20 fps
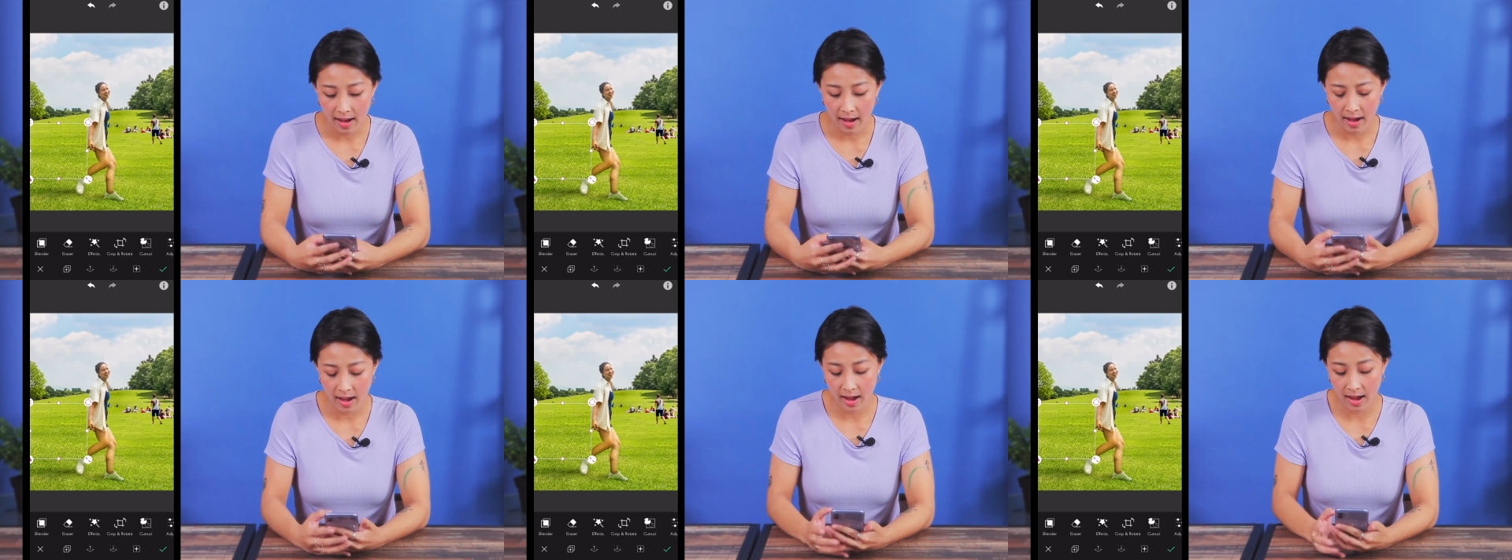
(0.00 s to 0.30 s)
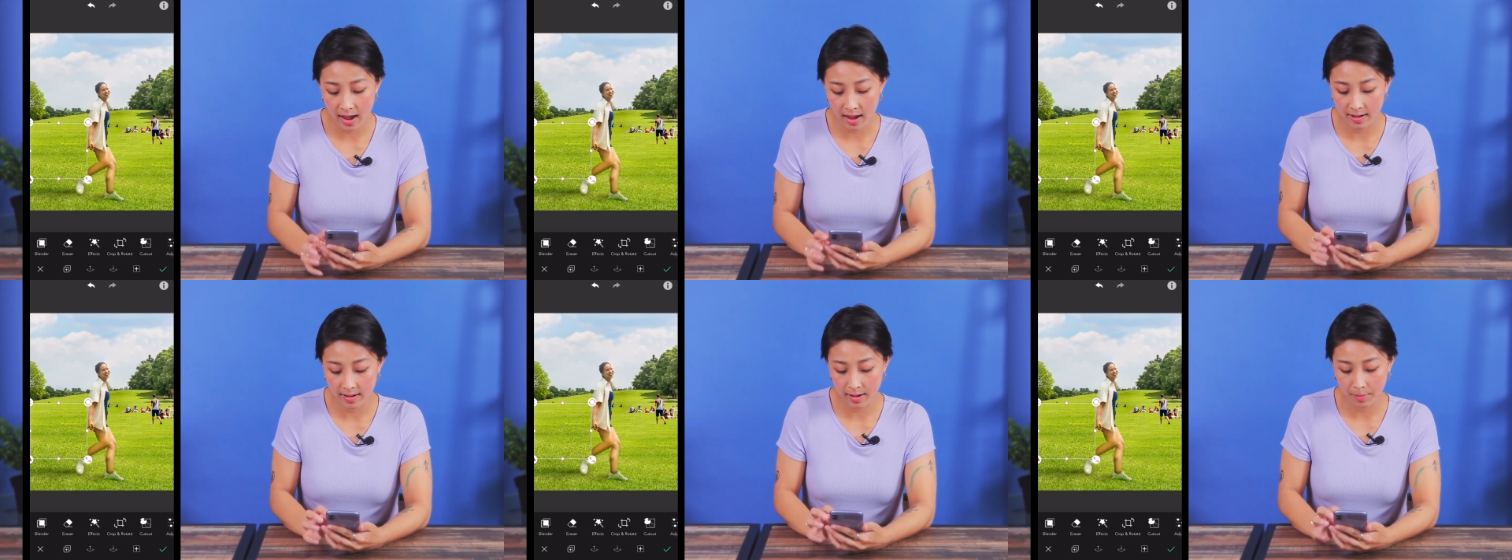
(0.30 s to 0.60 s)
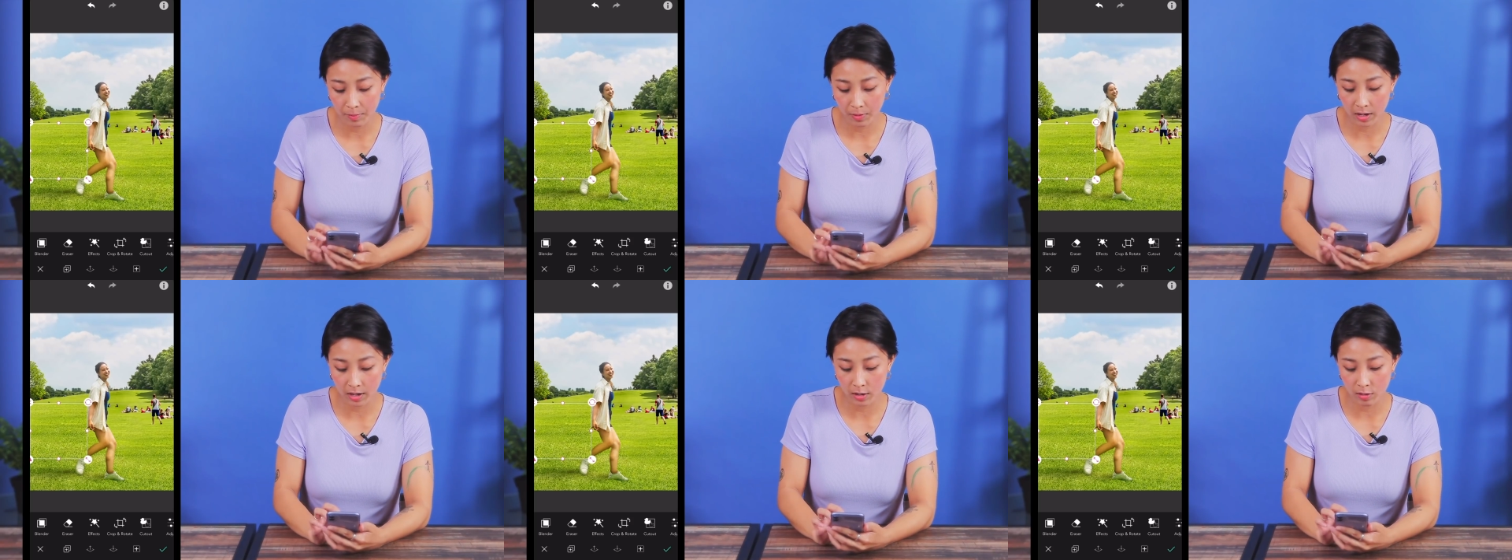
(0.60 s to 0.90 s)
And
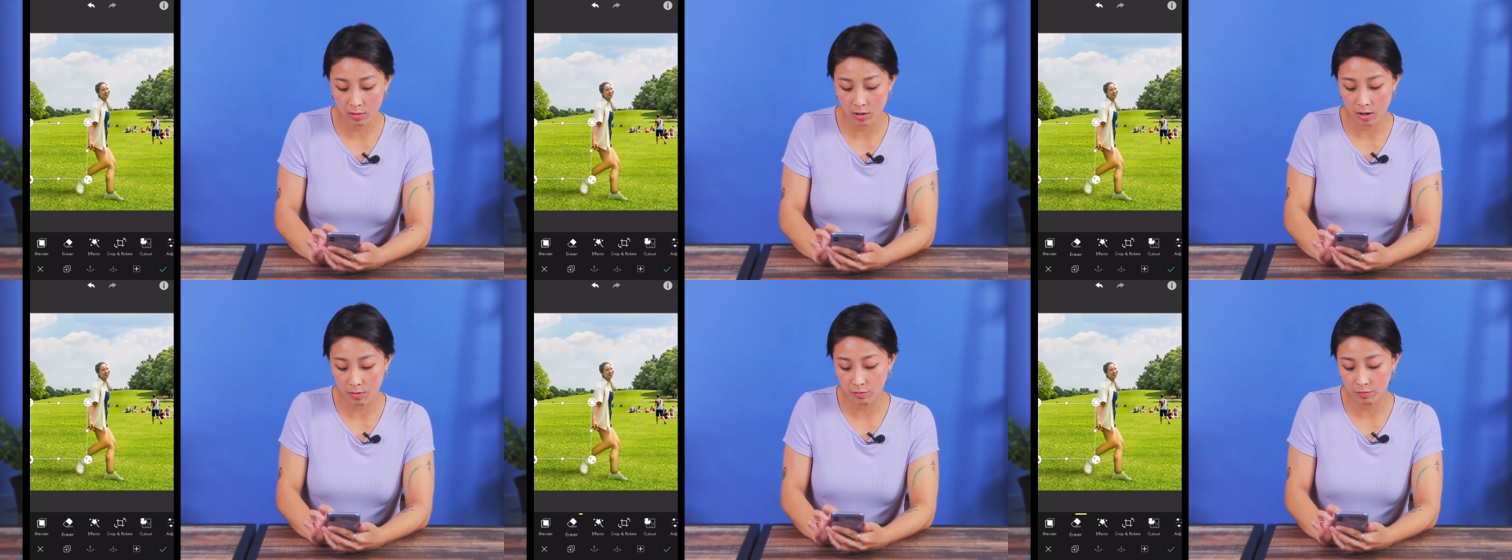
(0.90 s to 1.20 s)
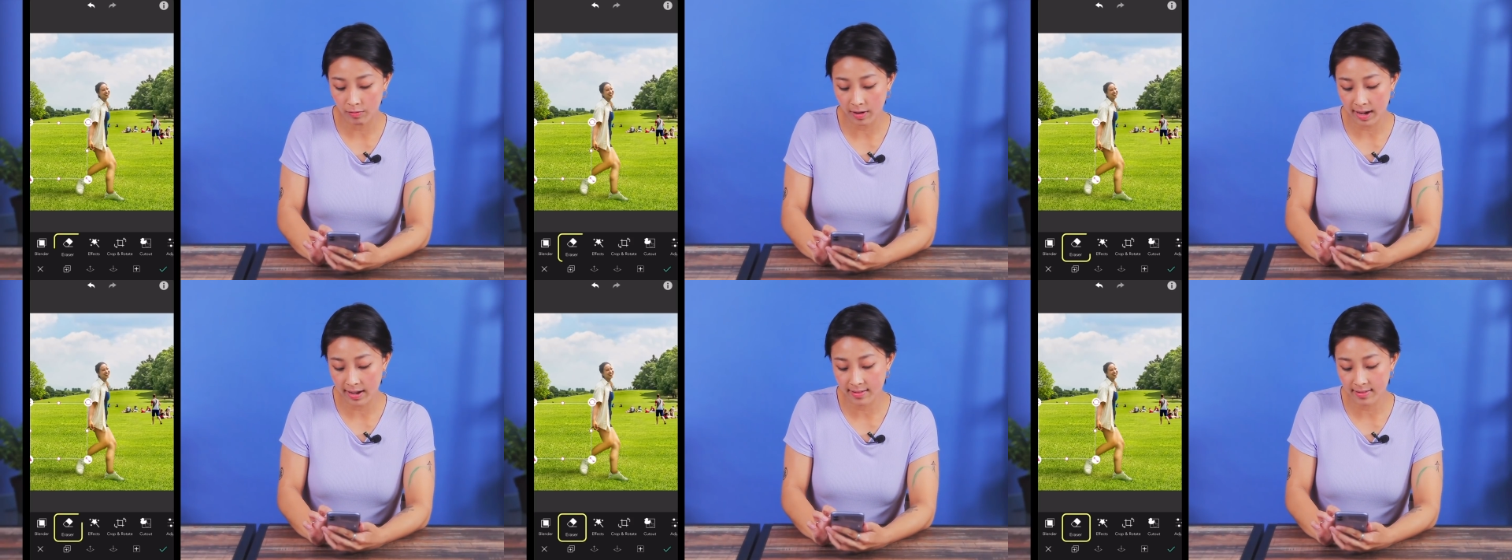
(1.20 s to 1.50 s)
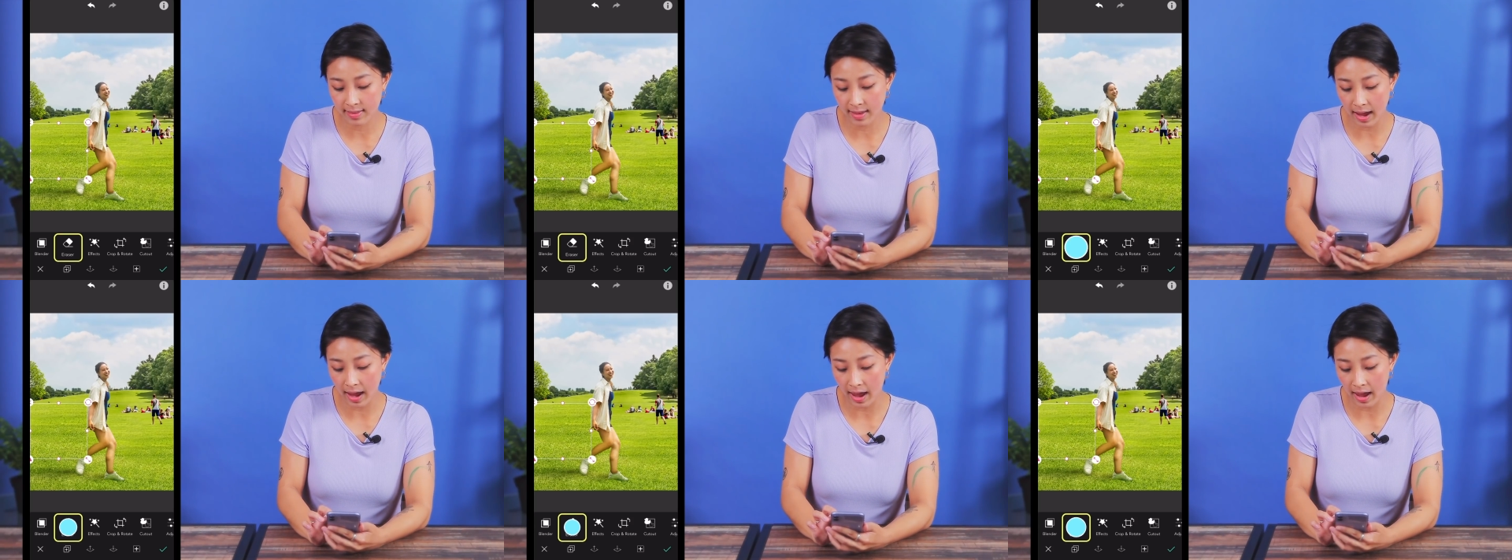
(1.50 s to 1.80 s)
I'm gonna erase the